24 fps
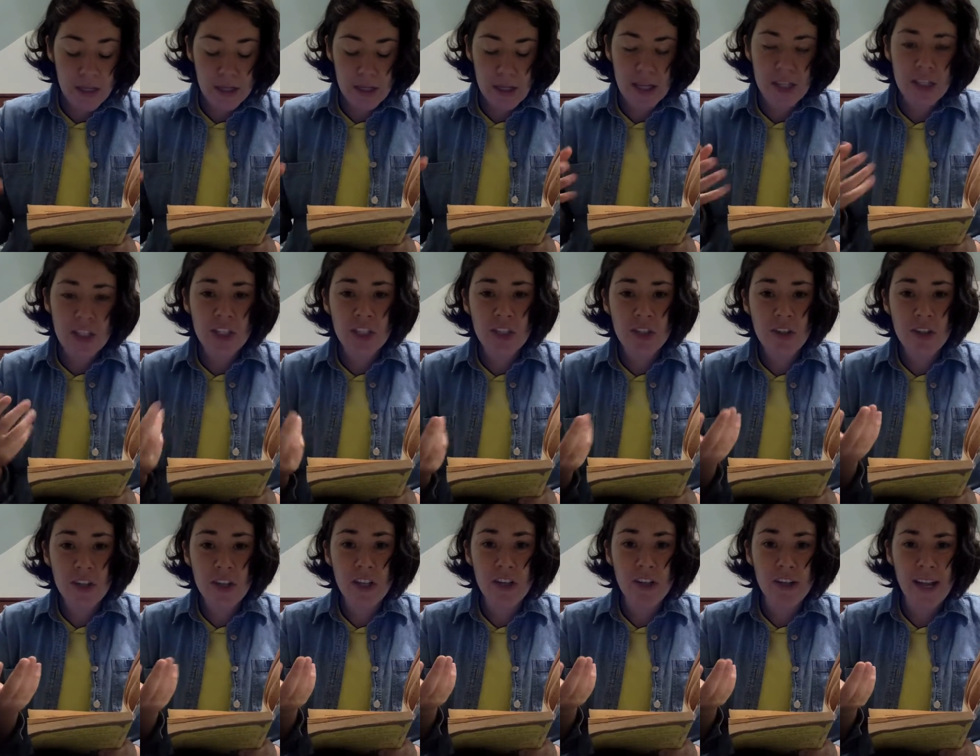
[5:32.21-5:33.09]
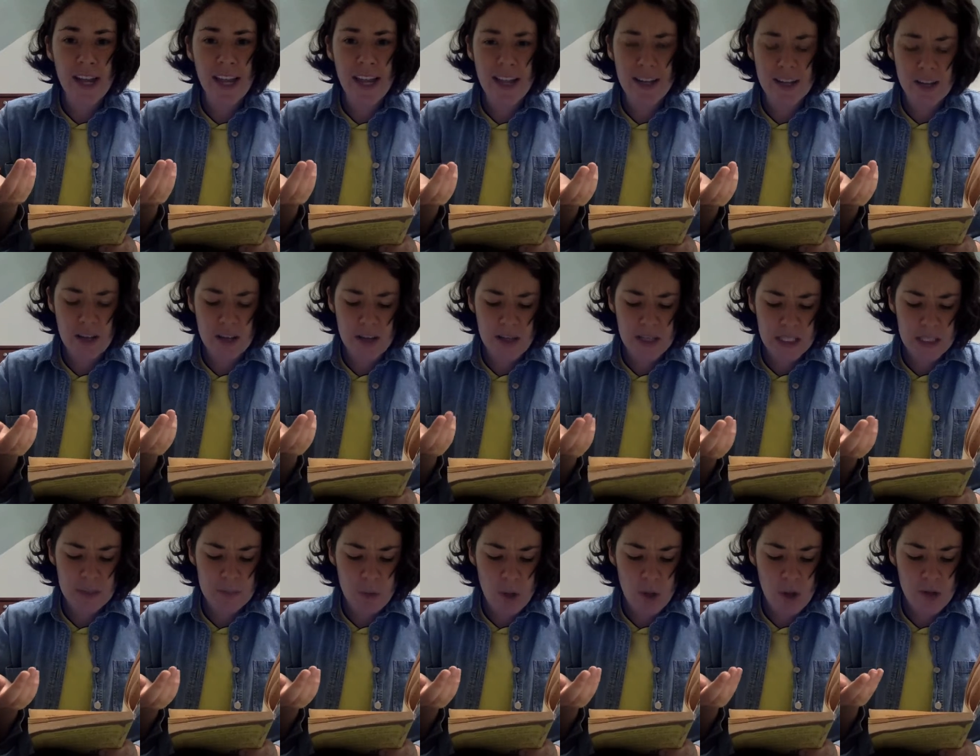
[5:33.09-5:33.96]
and she took in her hand a
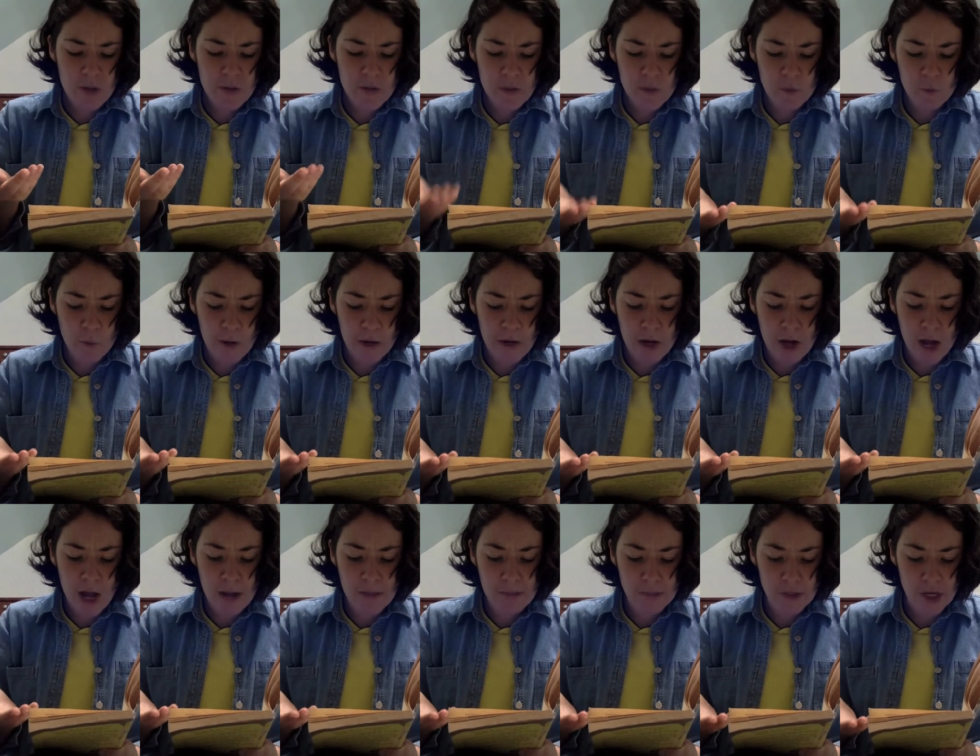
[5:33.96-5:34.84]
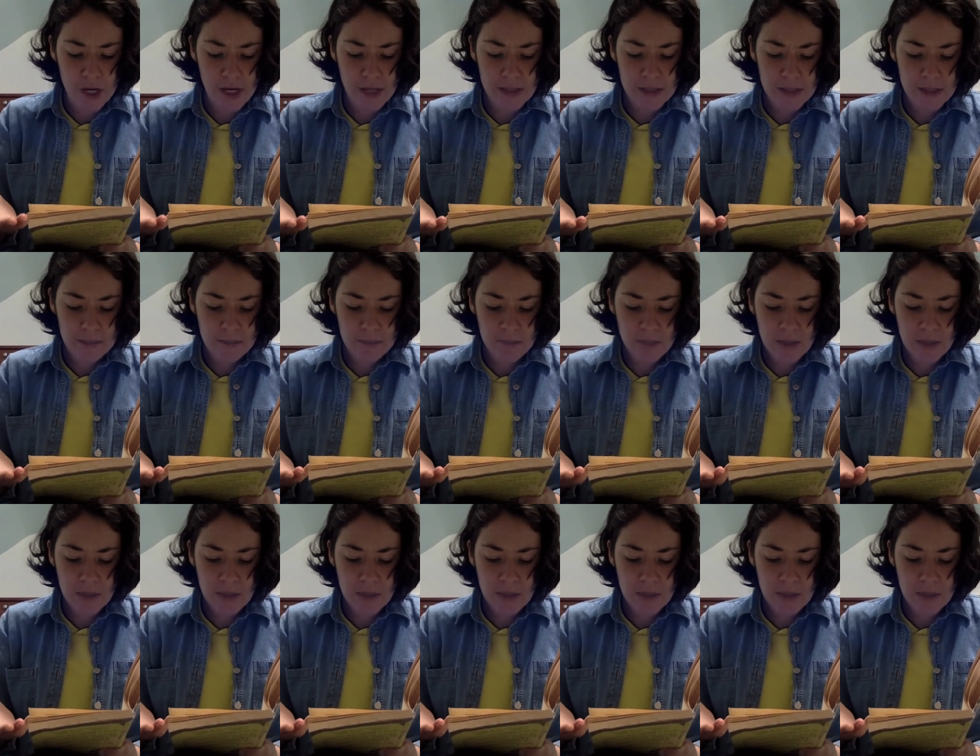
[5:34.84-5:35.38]
small square object.